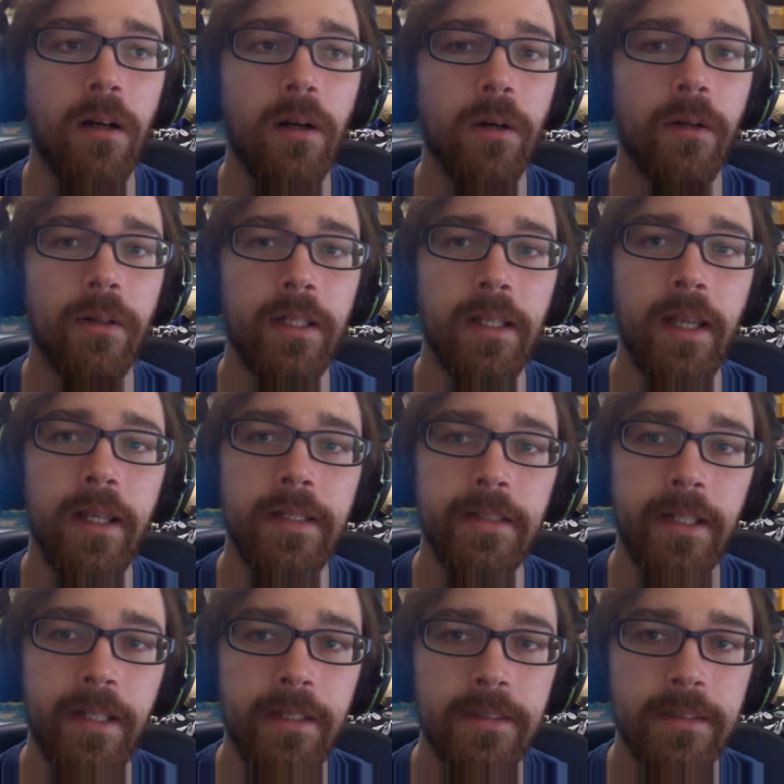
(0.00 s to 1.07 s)
are the
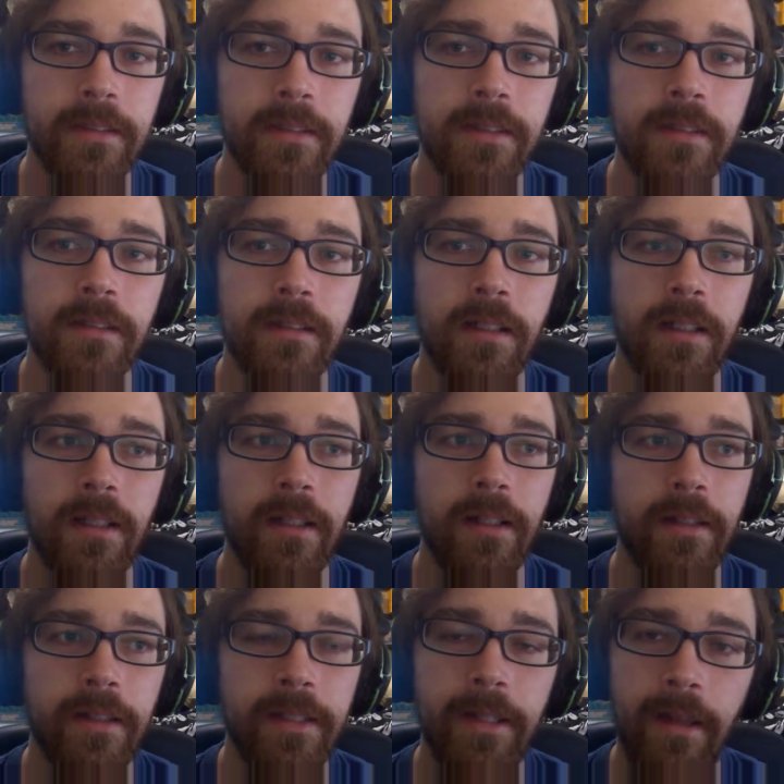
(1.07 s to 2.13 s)
A10s.
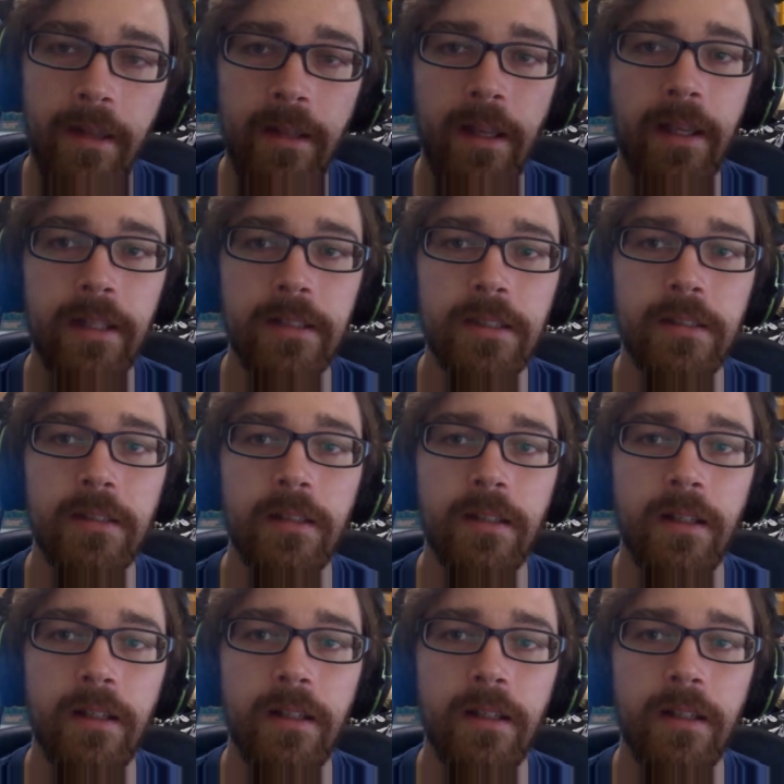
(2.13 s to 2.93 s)
I think the A8.